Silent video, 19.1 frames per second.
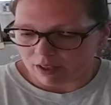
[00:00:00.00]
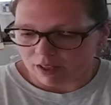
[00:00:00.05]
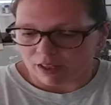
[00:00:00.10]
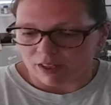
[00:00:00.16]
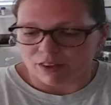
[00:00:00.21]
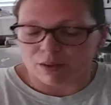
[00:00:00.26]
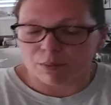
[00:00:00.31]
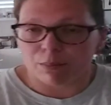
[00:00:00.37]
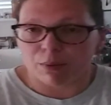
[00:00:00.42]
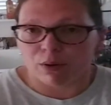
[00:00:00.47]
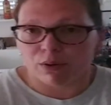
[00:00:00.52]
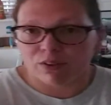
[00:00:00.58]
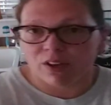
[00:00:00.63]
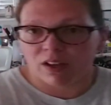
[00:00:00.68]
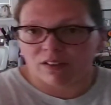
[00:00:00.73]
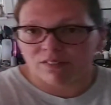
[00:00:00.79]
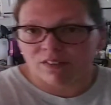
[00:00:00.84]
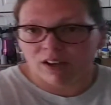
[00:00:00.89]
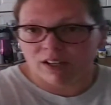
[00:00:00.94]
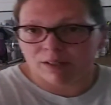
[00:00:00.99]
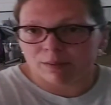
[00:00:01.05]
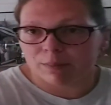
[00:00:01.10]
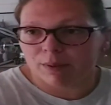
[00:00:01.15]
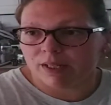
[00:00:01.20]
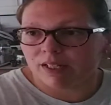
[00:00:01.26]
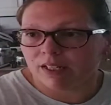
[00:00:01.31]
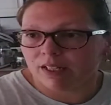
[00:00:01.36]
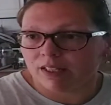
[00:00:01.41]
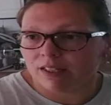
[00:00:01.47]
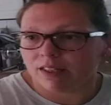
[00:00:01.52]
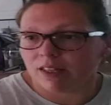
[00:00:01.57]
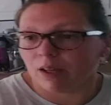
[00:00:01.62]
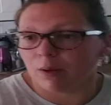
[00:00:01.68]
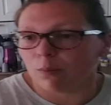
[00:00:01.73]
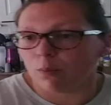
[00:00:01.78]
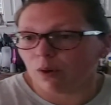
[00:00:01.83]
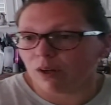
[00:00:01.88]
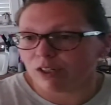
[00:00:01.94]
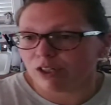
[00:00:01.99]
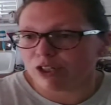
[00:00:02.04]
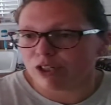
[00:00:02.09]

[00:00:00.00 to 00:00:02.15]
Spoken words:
The multivitamin, they want you